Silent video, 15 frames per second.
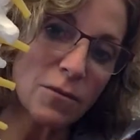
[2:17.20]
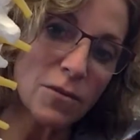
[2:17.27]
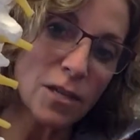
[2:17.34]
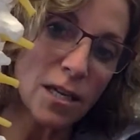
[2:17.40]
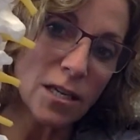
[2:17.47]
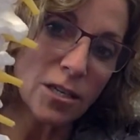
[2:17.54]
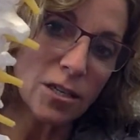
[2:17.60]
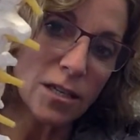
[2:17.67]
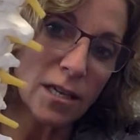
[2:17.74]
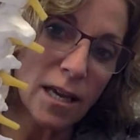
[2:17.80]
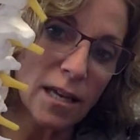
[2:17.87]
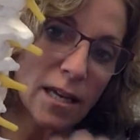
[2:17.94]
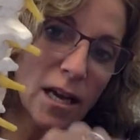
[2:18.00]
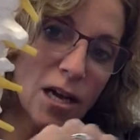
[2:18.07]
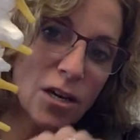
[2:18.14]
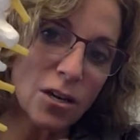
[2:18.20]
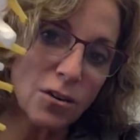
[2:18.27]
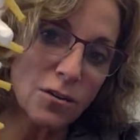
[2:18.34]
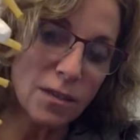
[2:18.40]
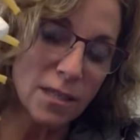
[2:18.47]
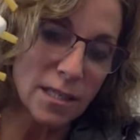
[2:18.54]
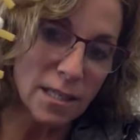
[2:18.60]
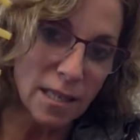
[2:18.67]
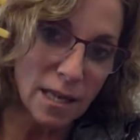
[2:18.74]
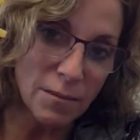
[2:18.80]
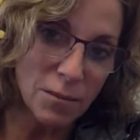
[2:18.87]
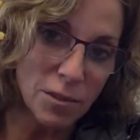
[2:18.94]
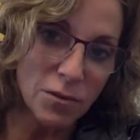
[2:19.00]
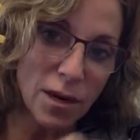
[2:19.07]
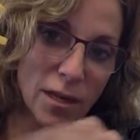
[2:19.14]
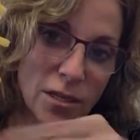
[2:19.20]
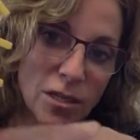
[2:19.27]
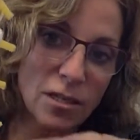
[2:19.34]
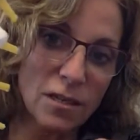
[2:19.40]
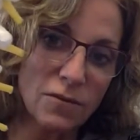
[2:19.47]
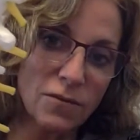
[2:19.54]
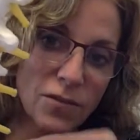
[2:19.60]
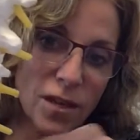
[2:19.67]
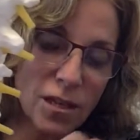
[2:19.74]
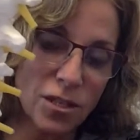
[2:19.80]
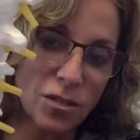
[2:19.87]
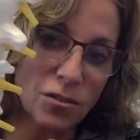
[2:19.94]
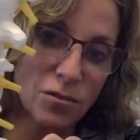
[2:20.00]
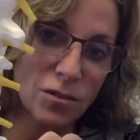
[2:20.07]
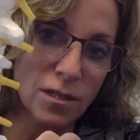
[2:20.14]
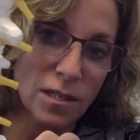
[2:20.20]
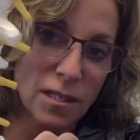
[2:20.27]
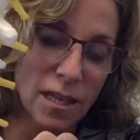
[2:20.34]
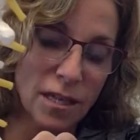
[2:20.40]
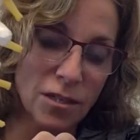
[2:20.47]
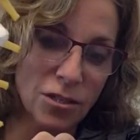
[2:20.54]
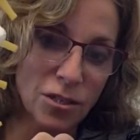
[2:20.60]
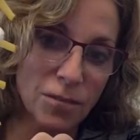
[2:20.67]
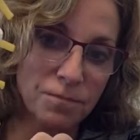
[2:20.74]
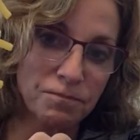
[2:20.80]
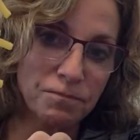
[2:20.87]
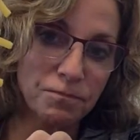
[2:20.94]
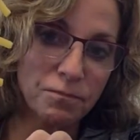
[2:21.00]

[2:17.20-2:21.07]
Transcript: and rotation, again, occur in the same direction in flexion or extension.